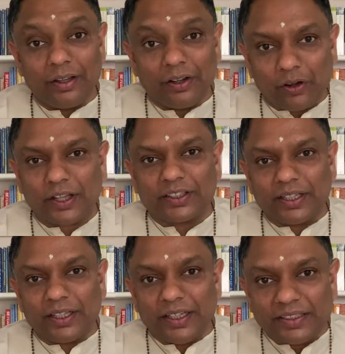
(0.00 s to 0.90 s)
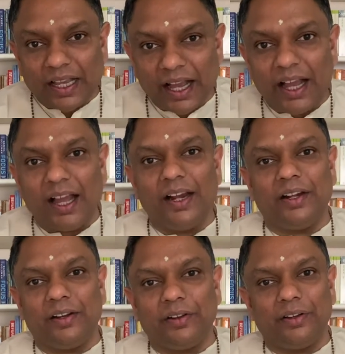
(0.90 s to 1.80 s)
Trust is earned,
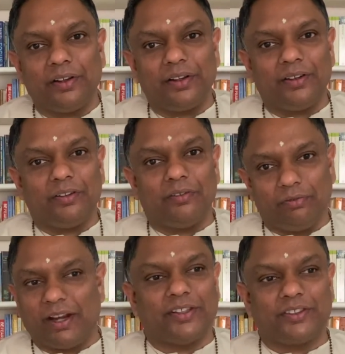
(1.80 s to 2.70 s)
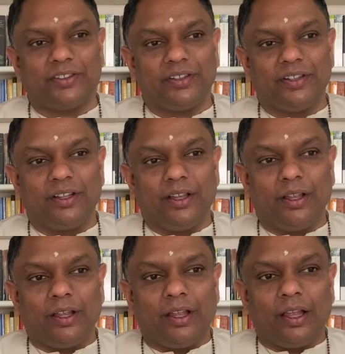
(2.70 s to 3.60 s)
friends.
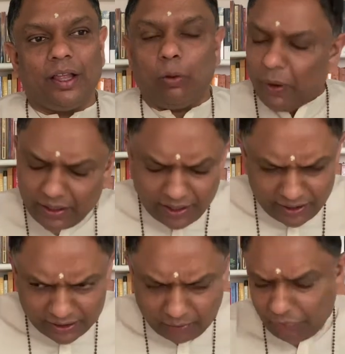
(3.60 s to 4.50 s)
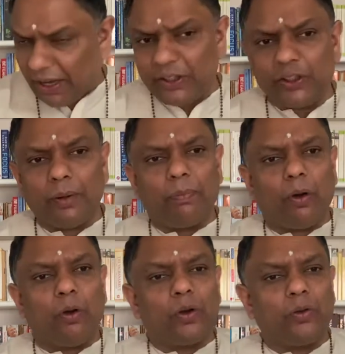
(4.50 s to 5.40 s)
Whether it's a friendship
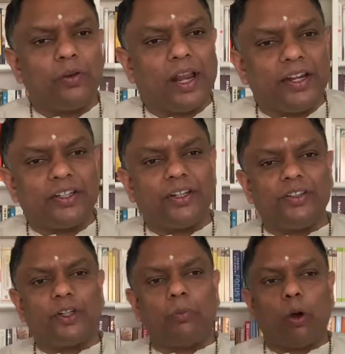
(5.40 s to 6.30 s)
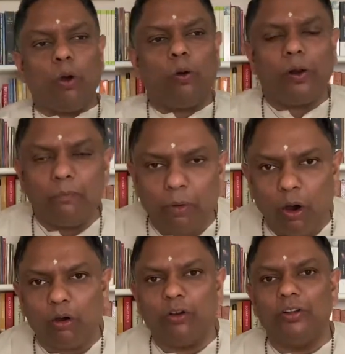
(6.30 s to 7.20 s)
or a relationship, all
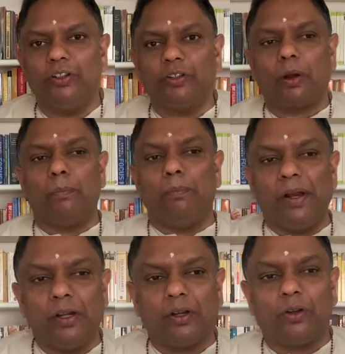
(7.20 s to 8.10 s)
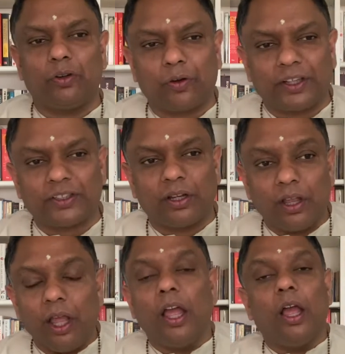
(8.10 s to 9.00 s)
bonds are built on trust.
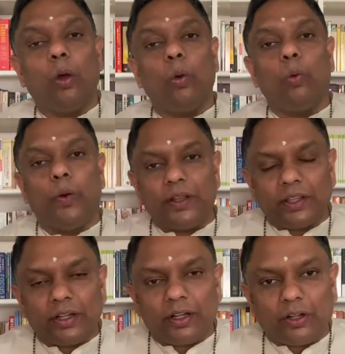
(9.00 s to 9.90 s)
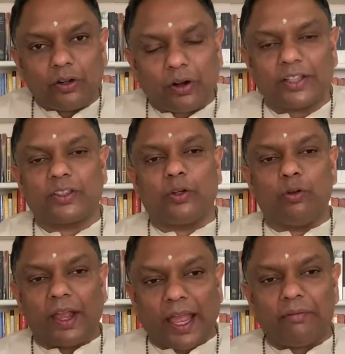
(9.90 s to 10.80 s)
With trust, you
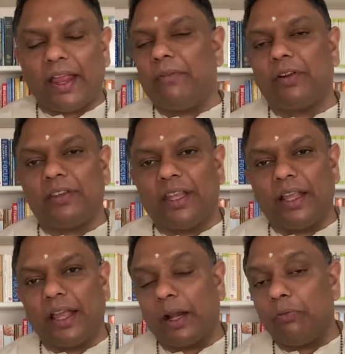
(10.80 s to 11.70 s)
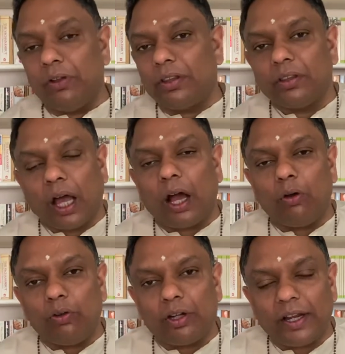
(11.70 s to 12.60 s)
have everything, and
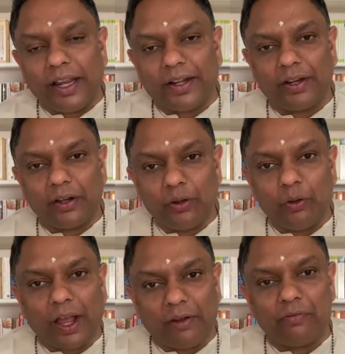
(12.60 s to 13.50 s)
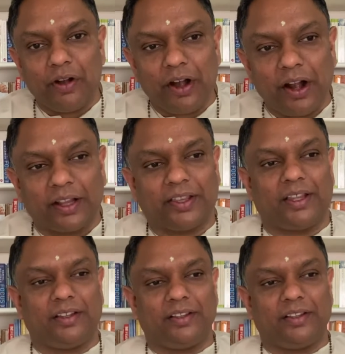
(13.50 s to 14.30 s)
without it, you have nothing.